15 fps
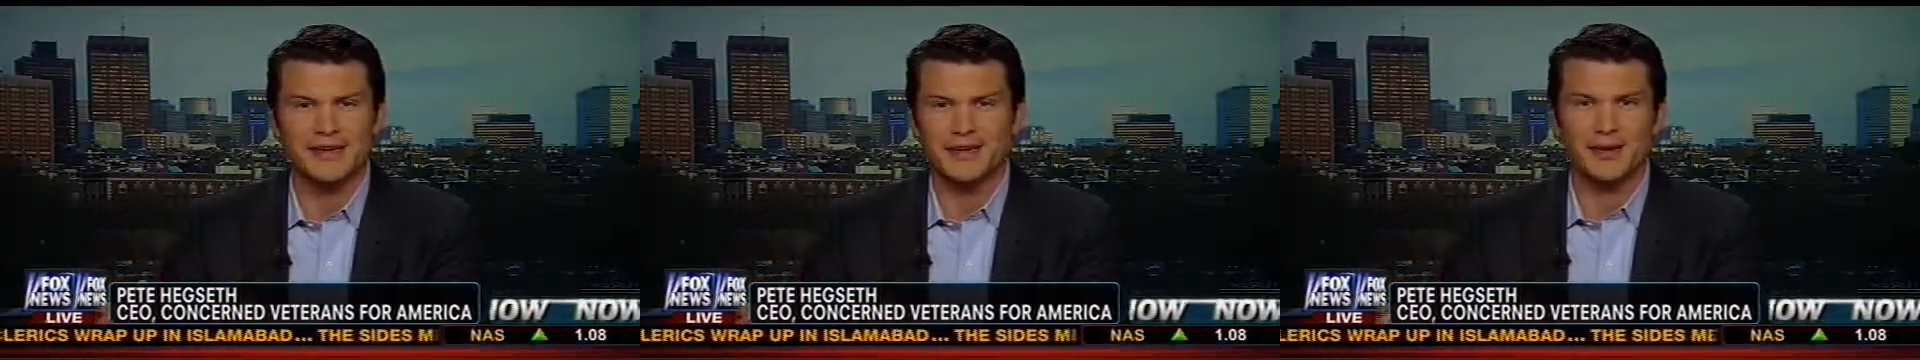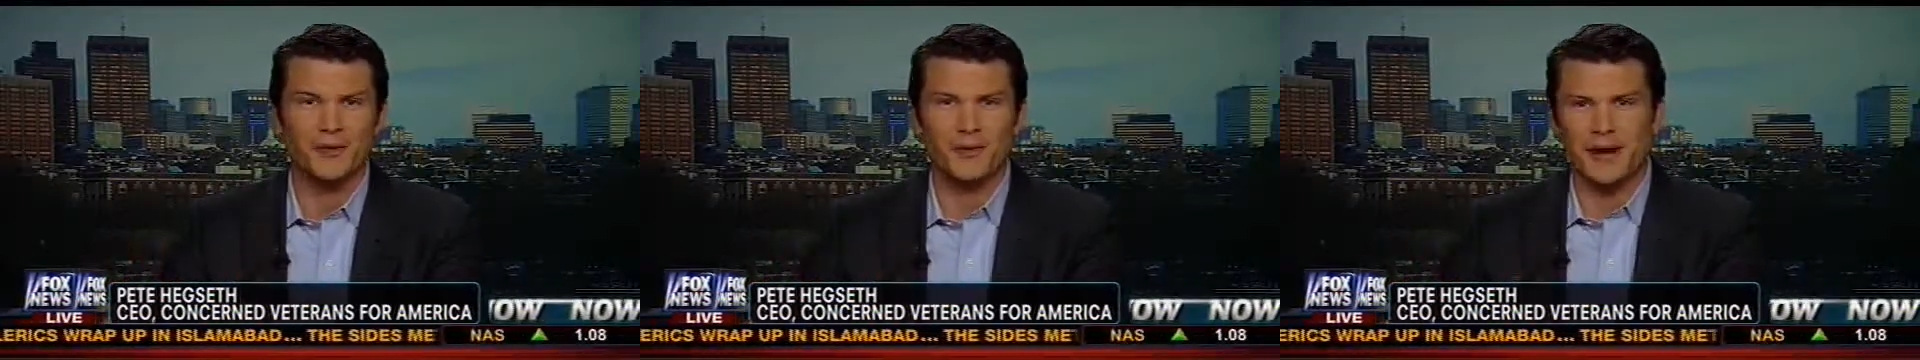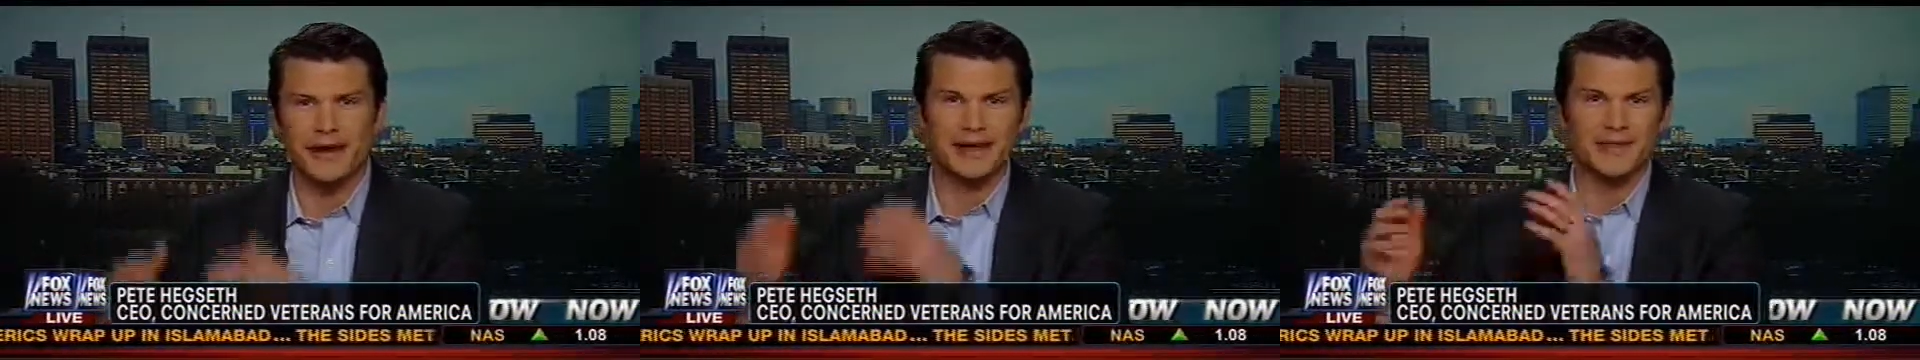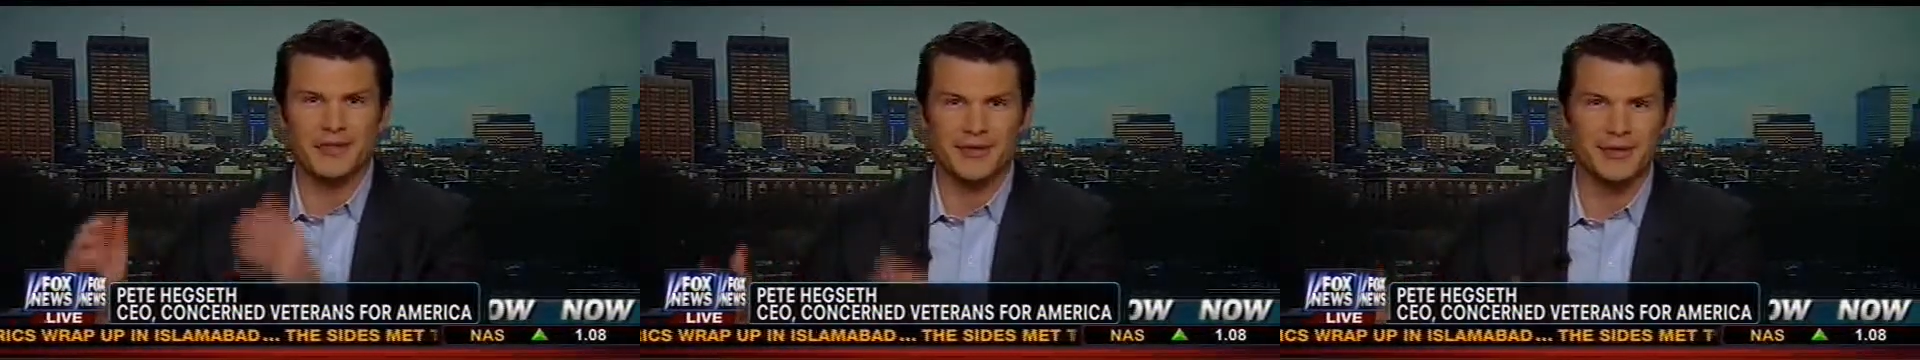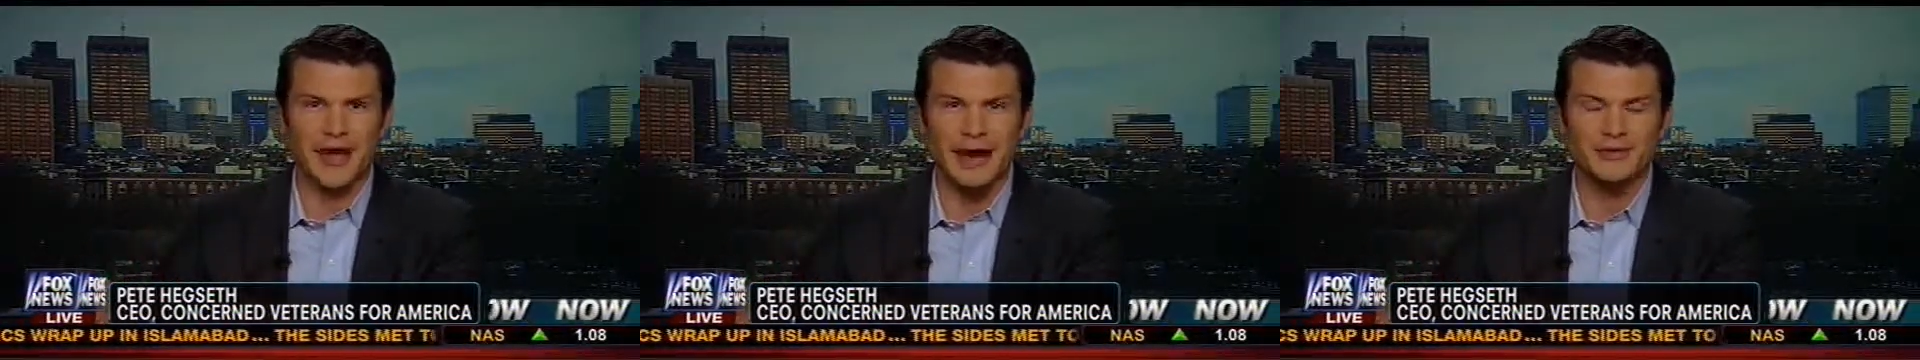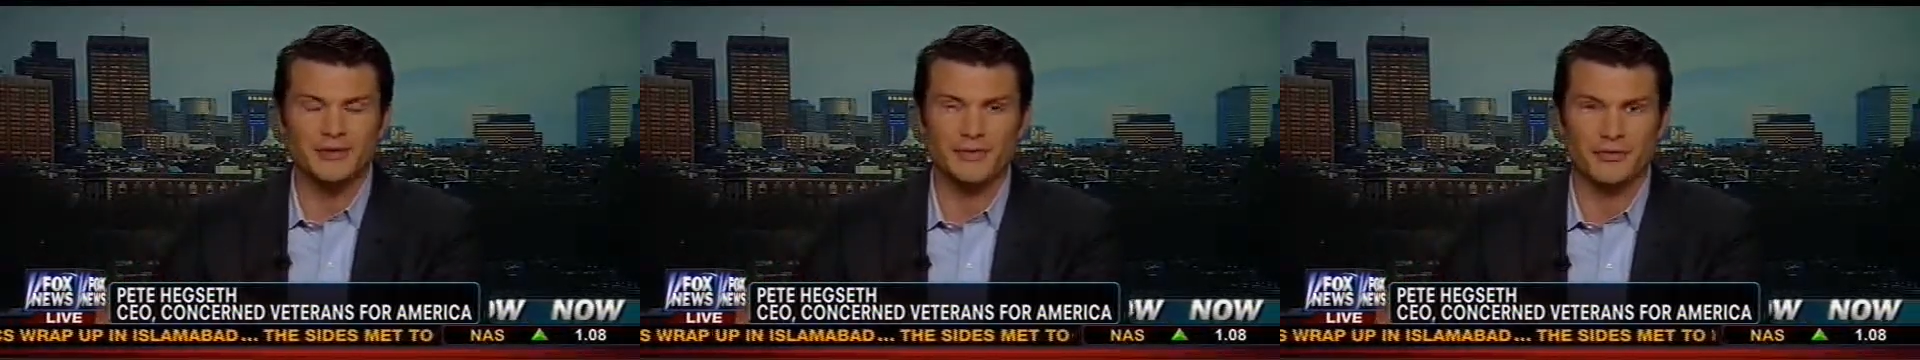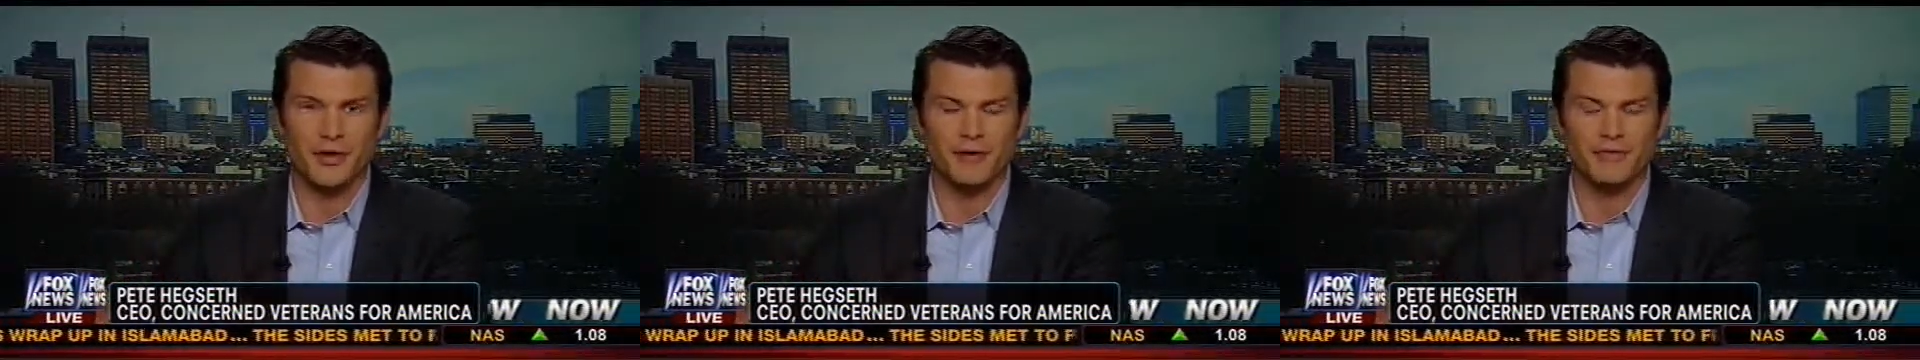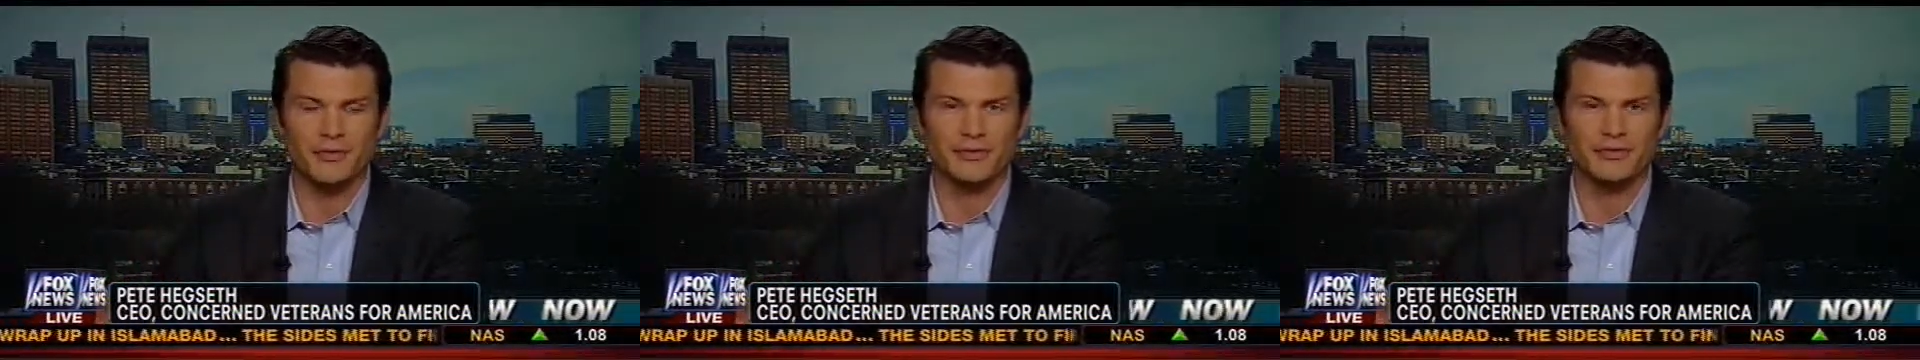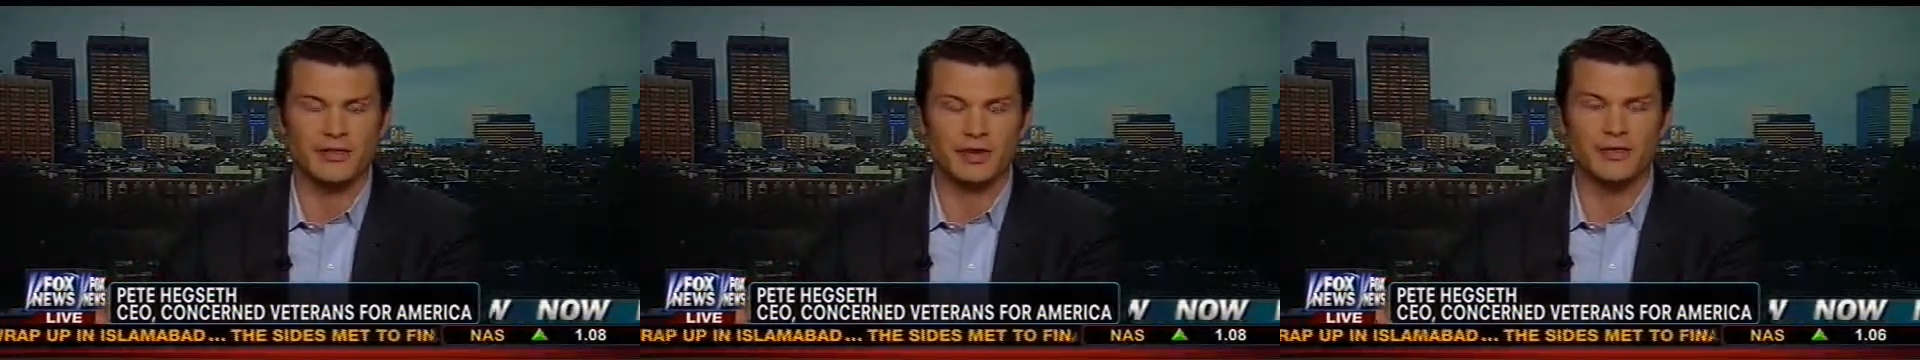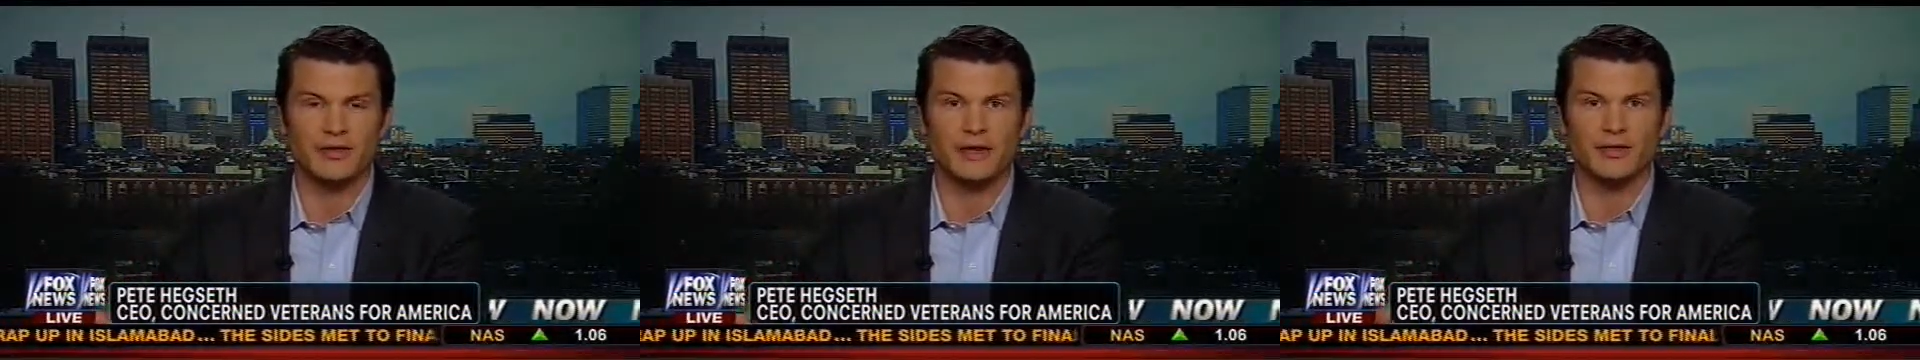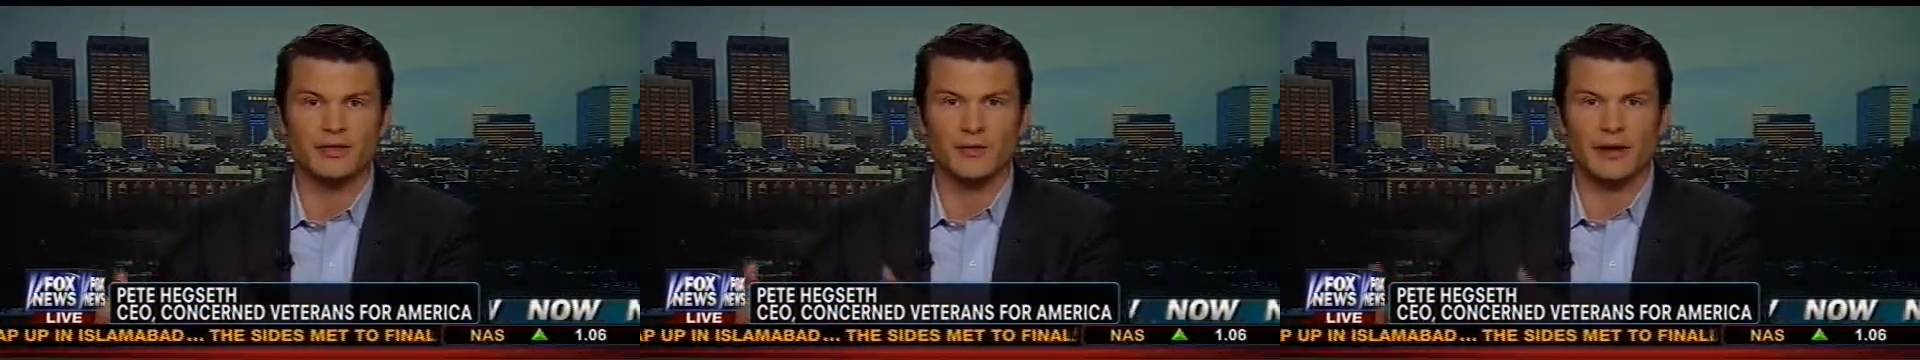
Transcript: you know, waiting at their doctor's office in